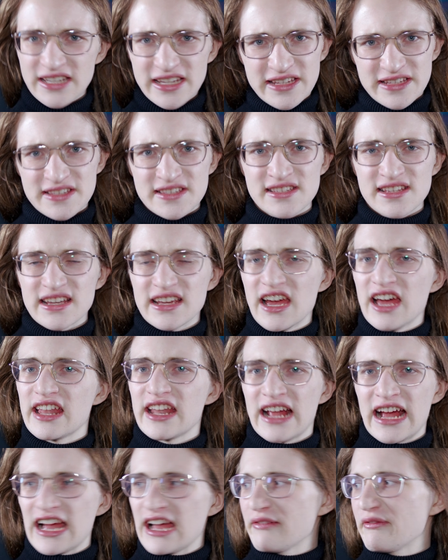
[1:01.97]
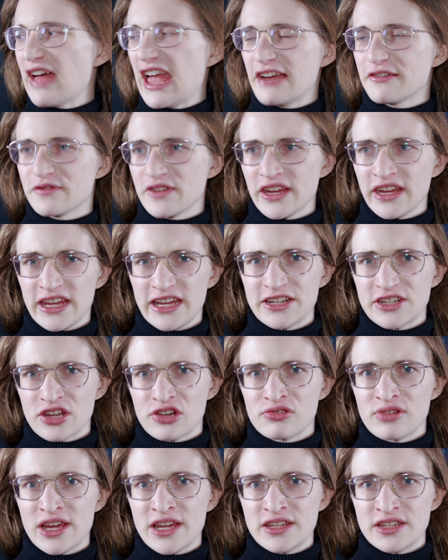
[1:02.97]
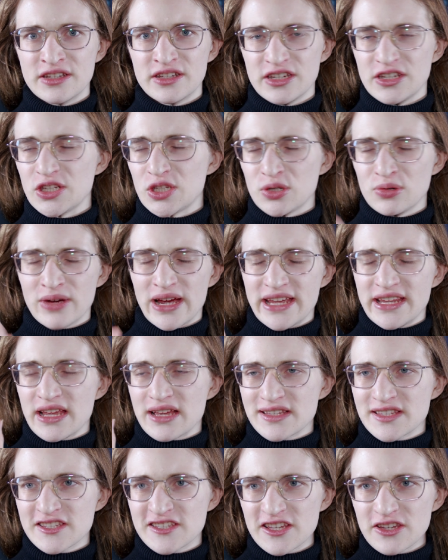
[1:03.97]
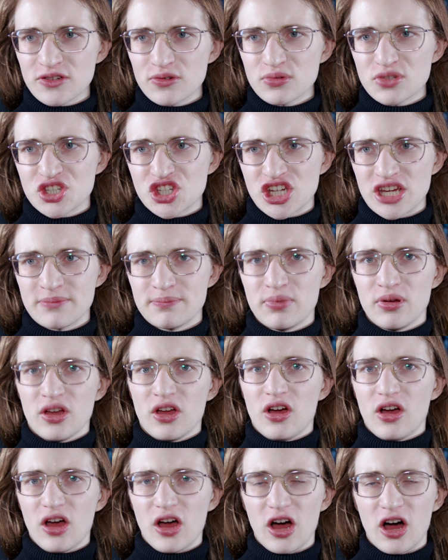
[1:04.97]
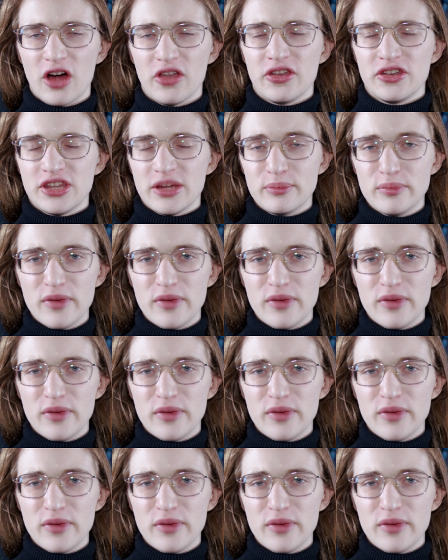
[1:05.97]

this, that have everything integrated into a single chip on the